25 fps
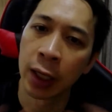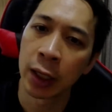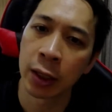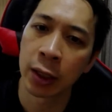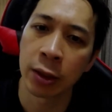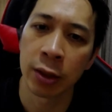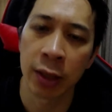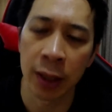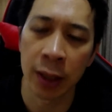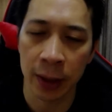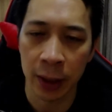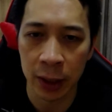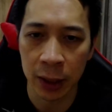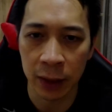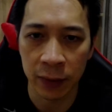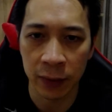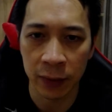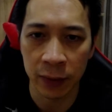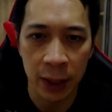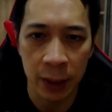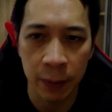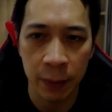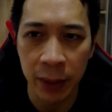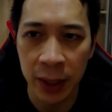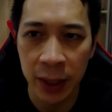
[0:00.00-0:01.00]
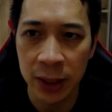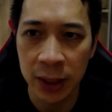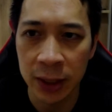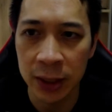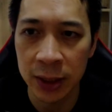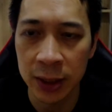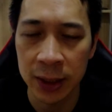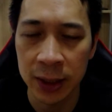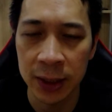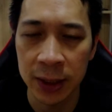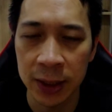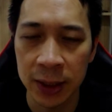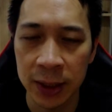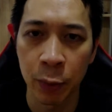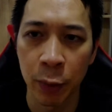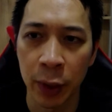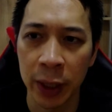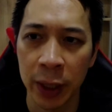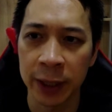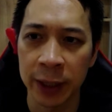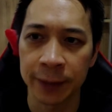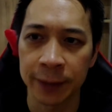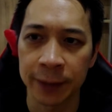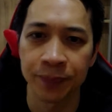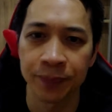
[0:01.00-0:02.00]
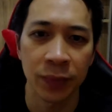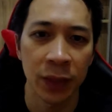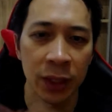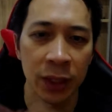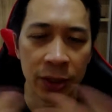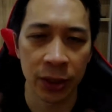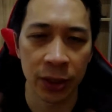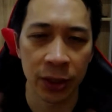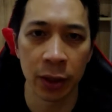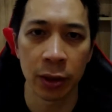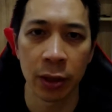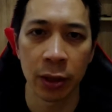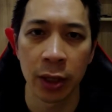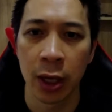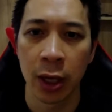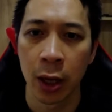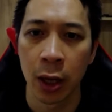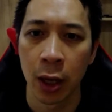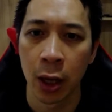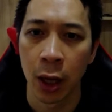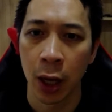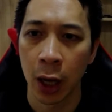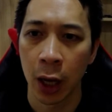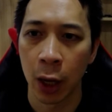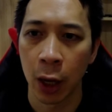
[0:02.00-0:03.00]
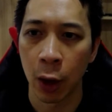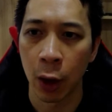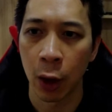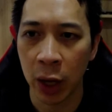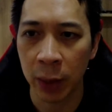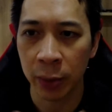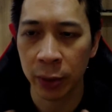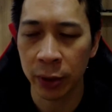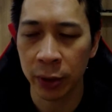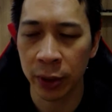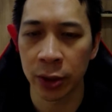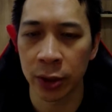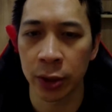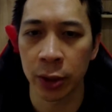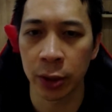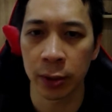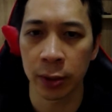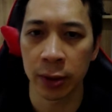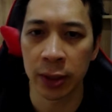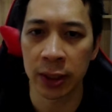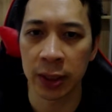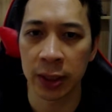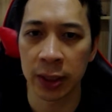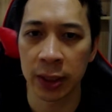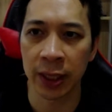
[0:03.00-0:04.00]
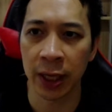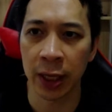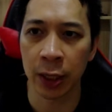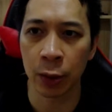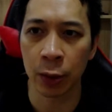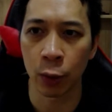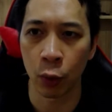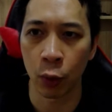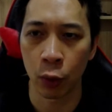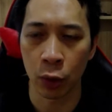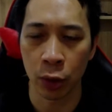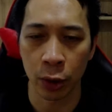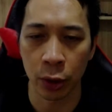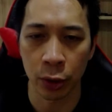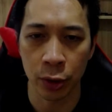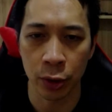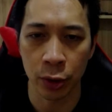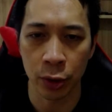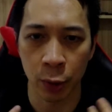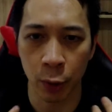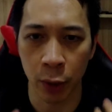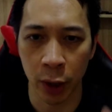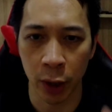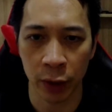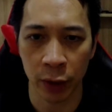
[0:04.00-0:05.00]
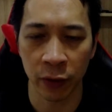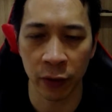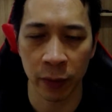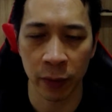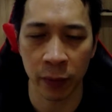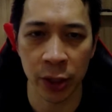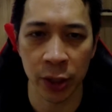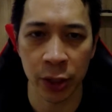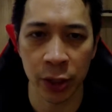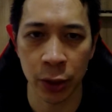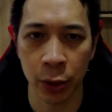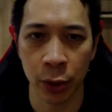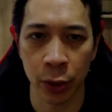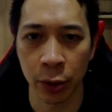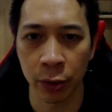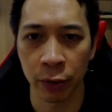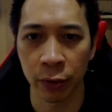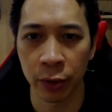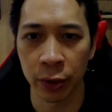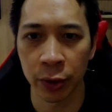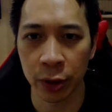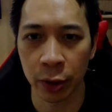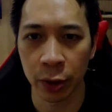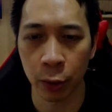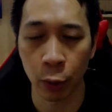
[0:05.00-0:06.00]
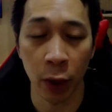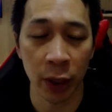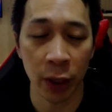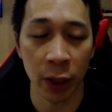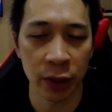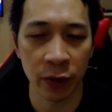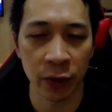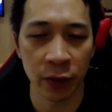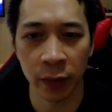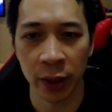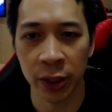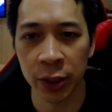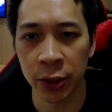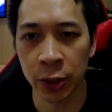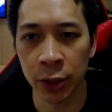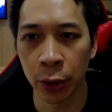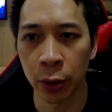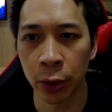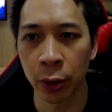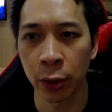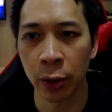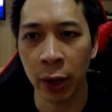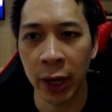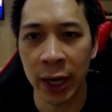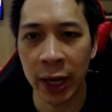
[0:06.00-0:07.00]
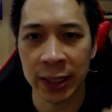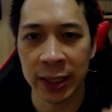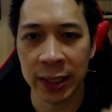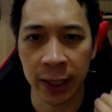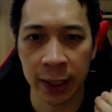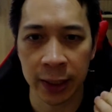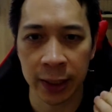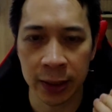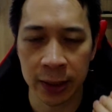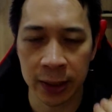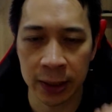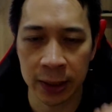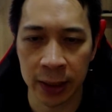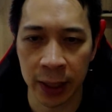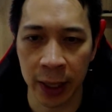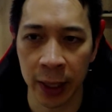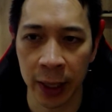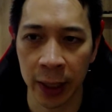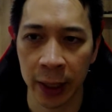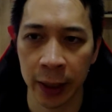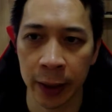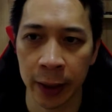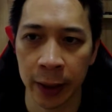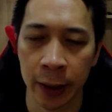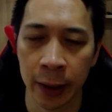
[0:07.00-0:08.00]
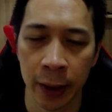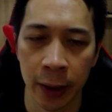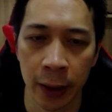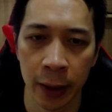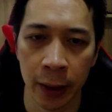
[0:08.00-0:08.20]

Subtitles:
You can think of landing pages the same way. So what I'm going to do is, again, you can watch over my shoulder as I design